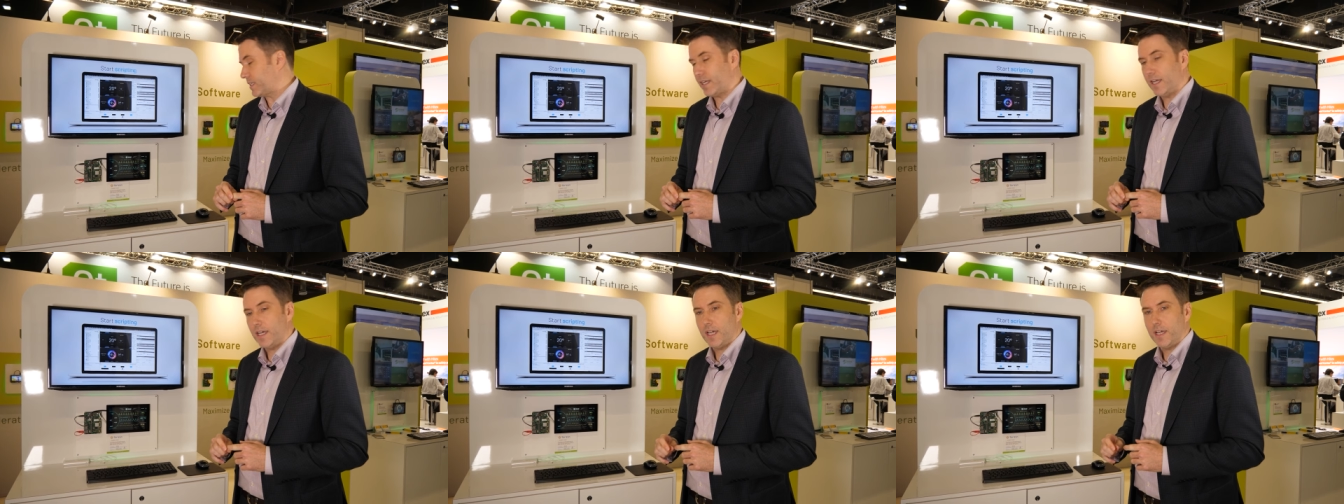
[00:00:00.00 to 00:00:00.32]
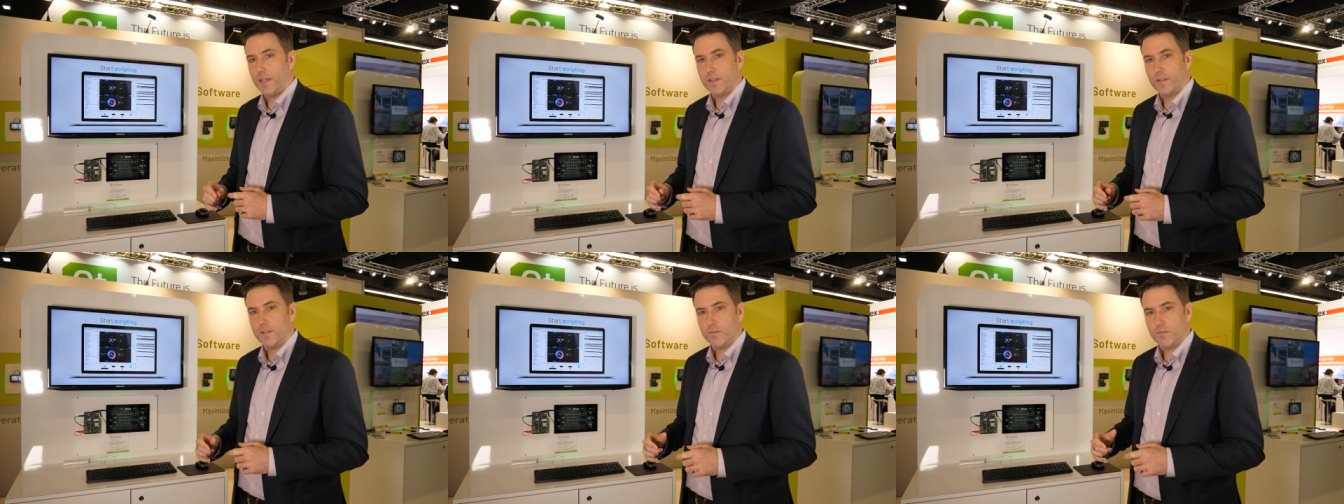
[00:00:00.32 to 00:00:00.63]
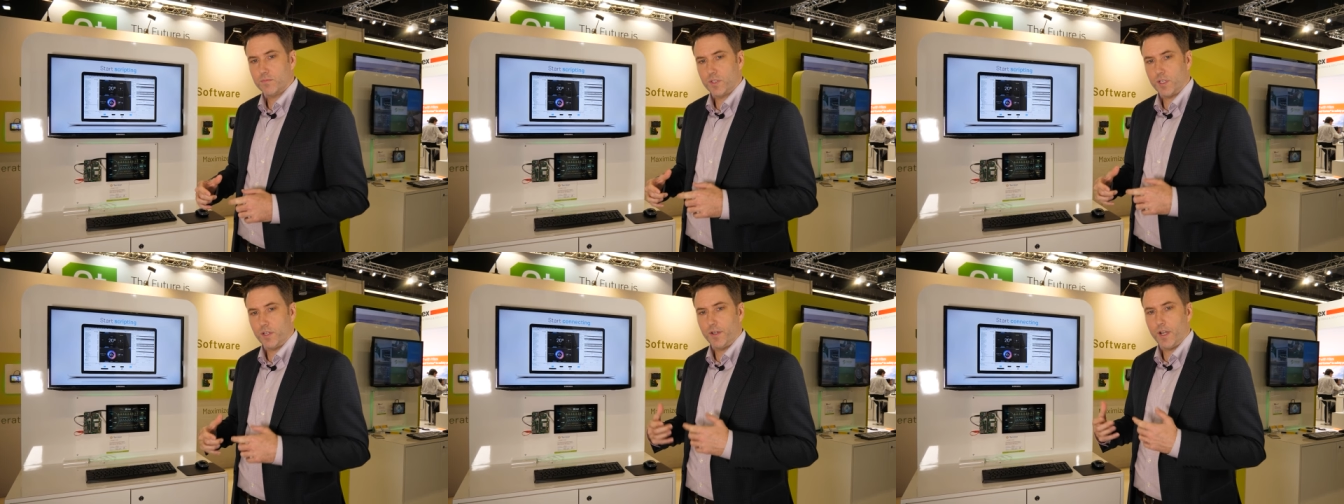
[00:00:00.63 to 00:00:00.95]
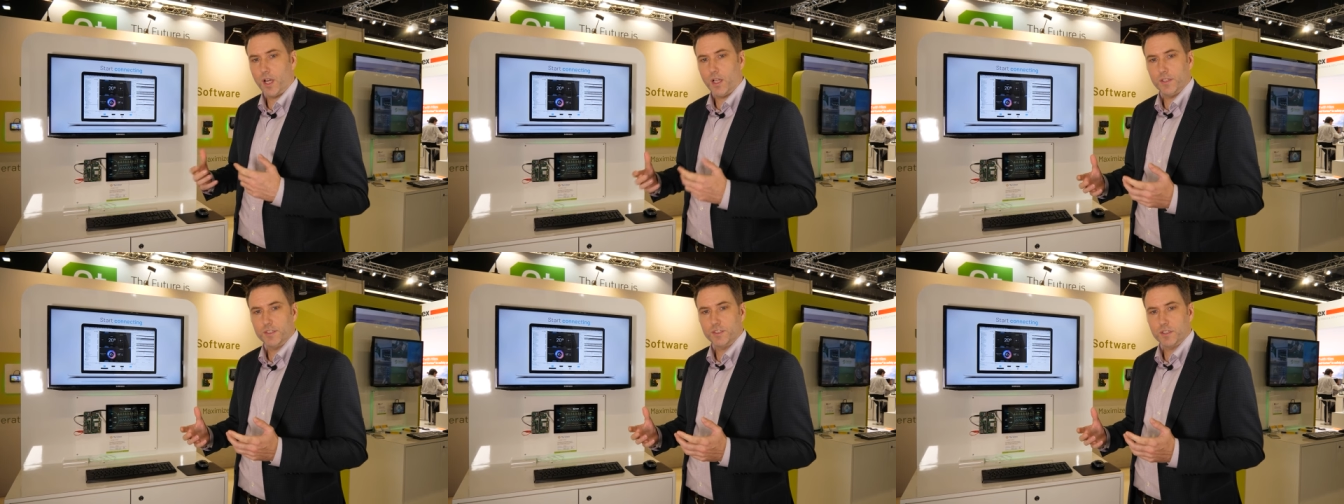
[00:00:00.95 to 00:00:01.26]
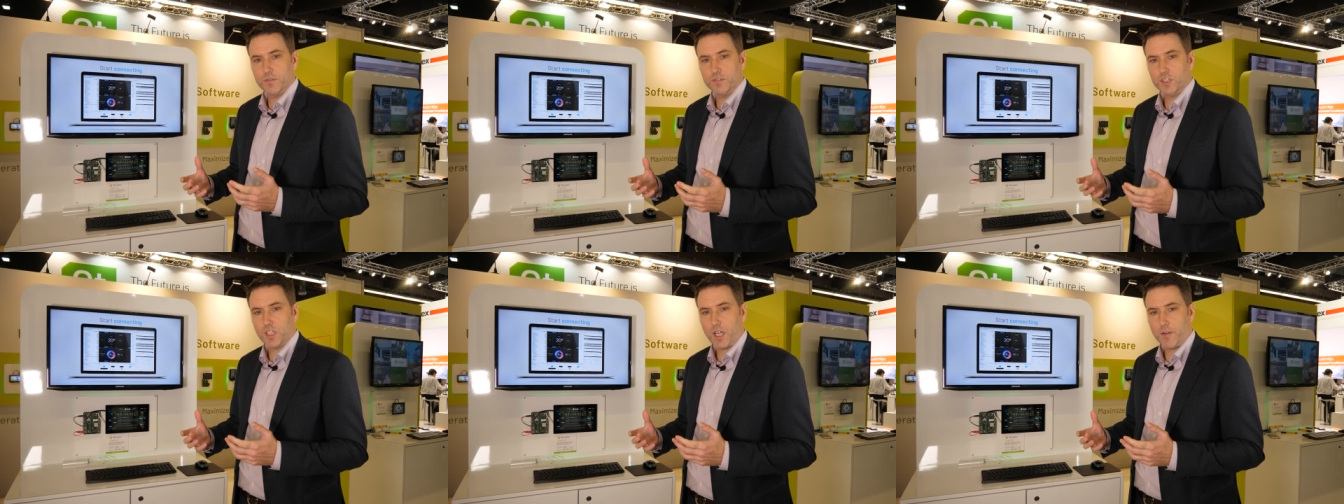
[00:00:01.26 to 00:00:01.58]
Uh, their knowledge
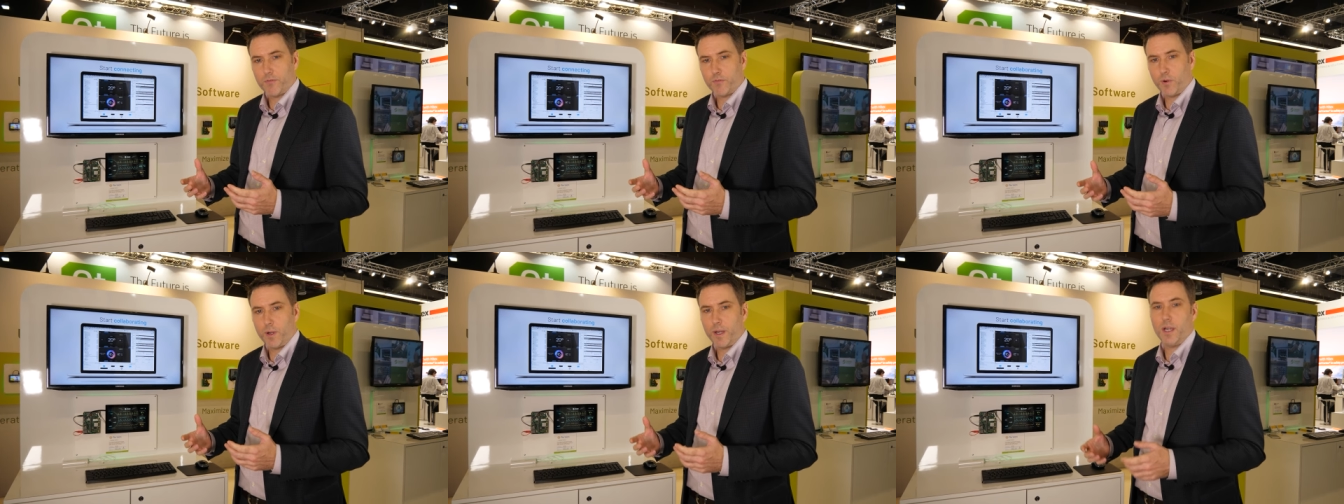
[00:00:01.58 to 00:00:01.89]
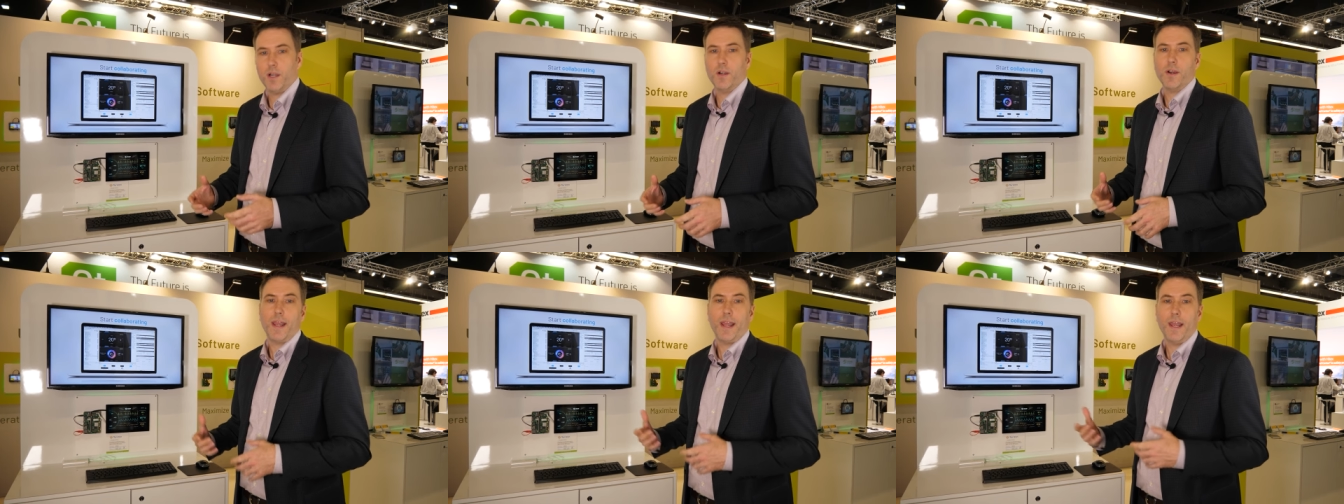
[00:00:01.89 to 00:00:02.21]
of software